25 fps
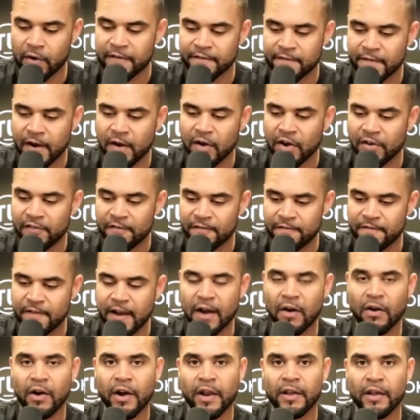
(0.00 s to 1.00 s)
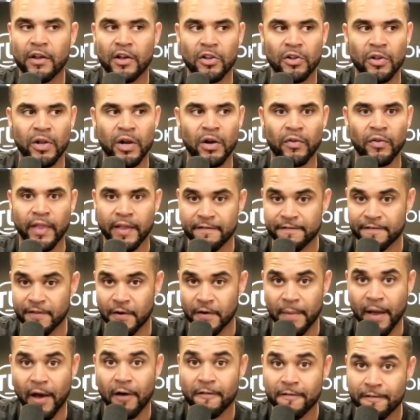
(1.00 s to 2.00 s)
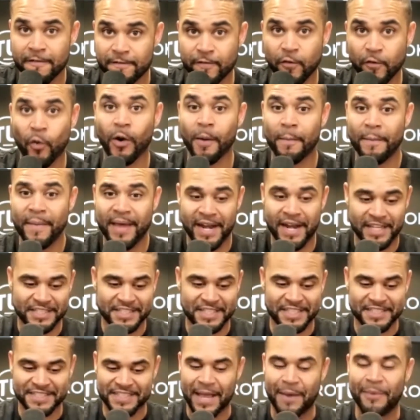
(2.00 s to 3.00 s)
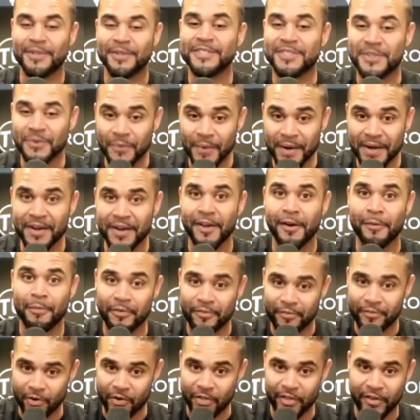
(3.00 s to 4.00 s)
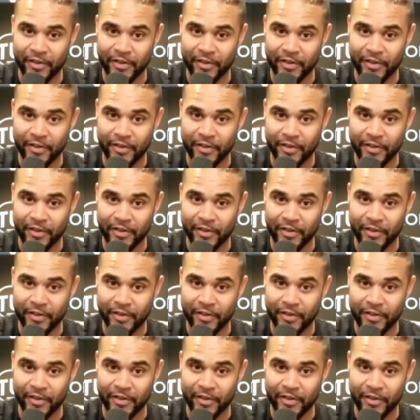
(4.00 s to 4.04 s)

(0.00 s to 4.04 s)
very, very clearly for about 4 minutes, because that was the window before the